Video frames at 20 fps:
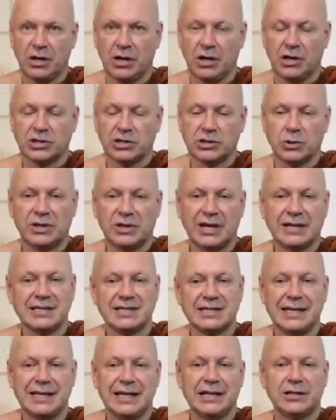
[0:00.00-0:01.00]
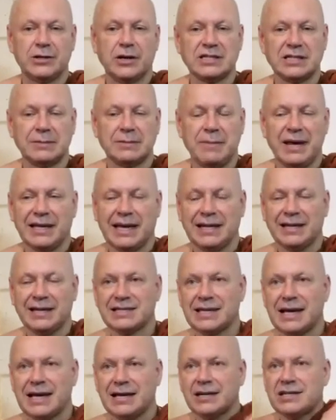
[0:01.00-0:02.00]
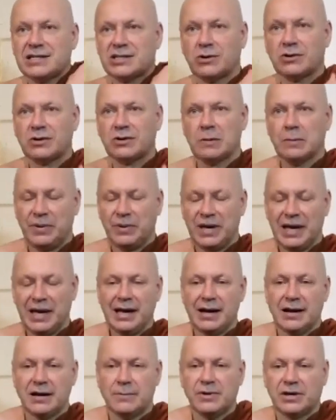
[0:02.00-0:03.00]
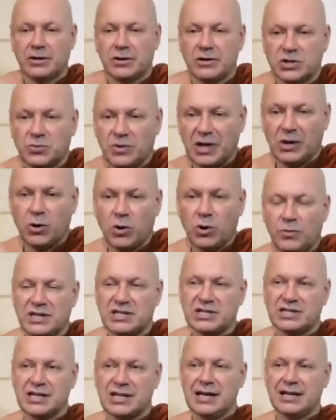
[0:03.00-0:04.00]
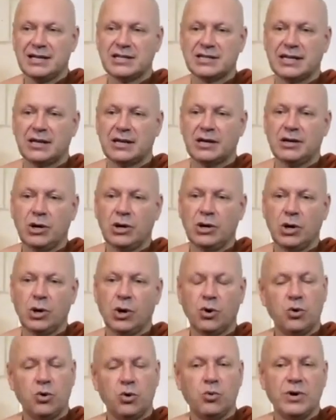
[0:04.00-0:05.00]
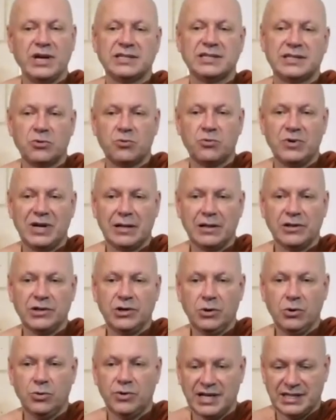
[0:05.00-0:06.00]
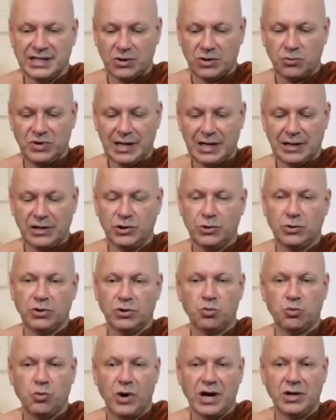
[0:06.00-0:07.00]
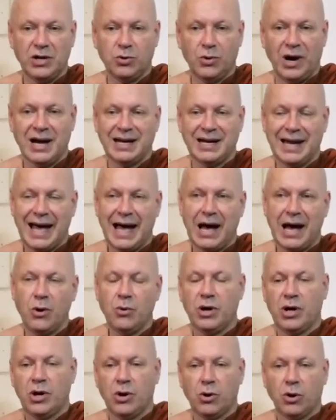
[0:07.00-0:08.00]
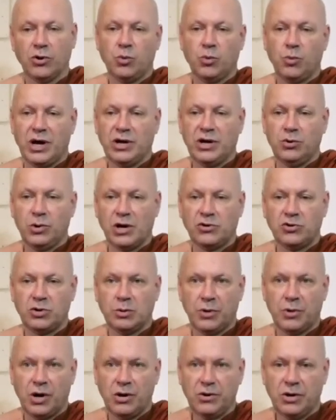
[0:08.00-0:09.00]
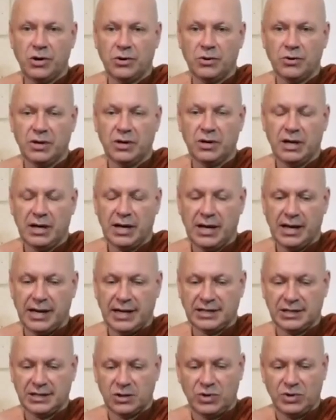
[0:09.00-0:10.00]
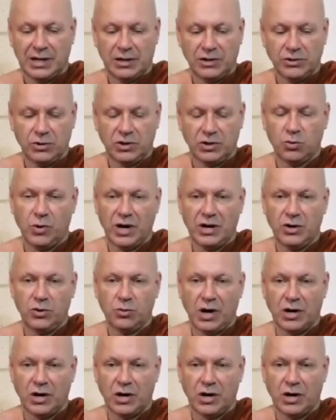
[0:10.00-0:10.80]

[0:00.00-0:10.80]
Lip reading: So you can see it doesn't make any sense to compare because we're always changing. Who is the real you? Is the real you the one you are now or the one you are tomorrow? Is the real you the one you are